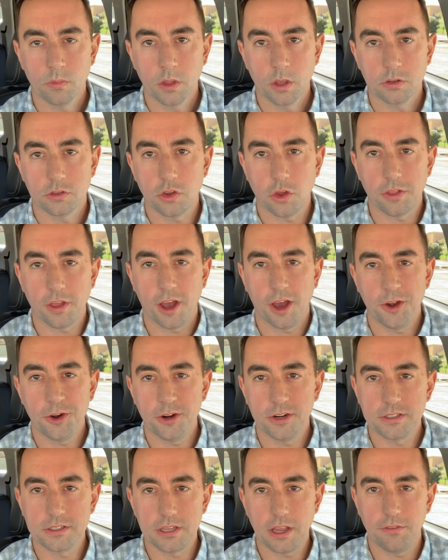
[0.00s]
So the
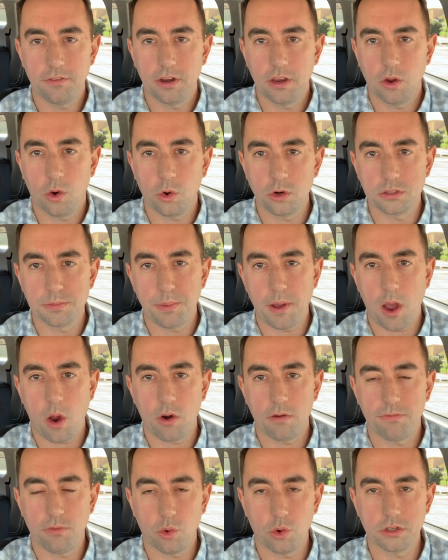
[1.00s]
170 horsepower
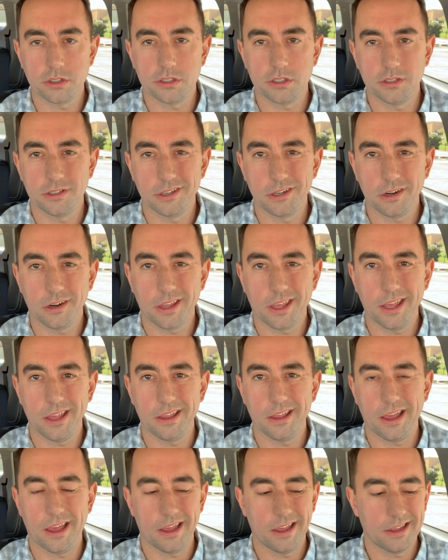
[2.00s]
four-cylinder
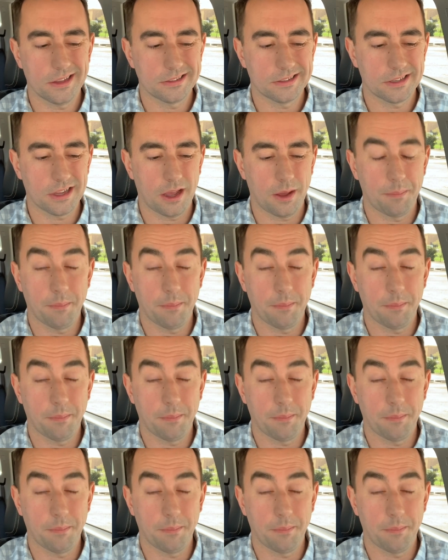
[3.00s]
is